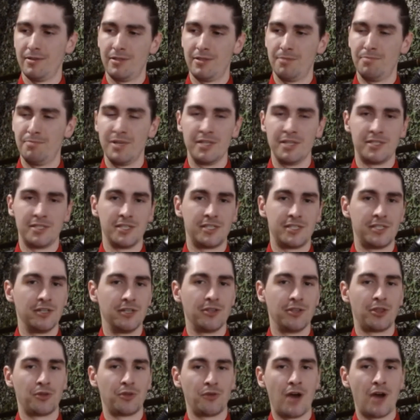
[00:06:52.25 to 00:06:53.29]
the business
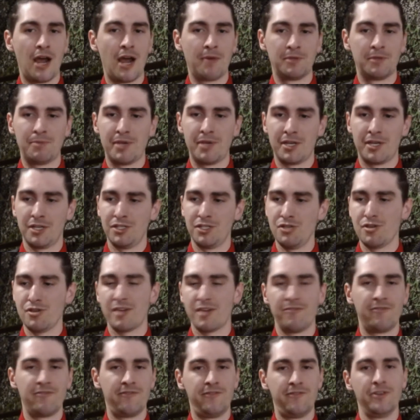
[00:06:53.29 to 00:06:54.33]
still thrives because you
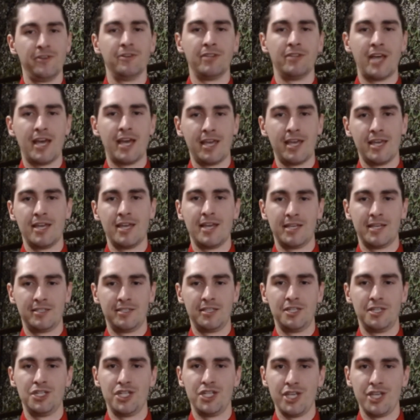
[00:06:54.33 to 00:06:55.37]
can fill that in
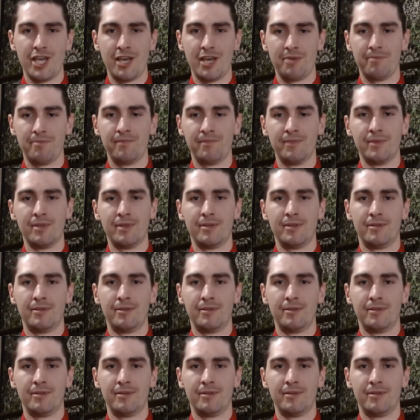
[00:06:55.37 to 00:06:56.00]
as the GM.